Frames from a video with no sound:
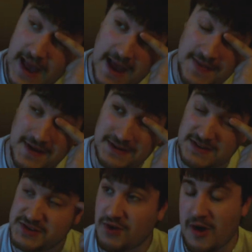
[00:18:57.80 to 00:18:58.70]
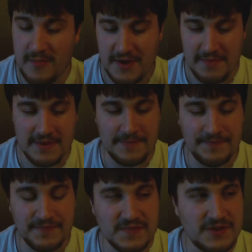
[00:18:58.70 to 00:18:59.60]
and they disarm him, and
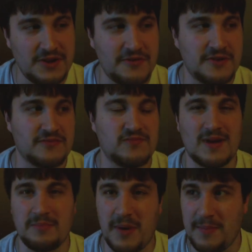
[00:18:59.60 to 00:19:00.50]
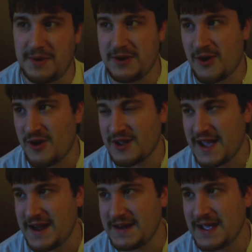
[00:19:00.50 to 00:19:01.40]
you know they're like bumping into
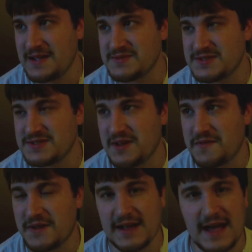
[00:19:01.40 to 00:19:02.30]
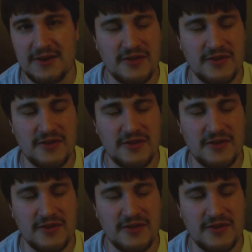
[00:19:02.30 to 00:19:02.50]
arcade games and stuff like that.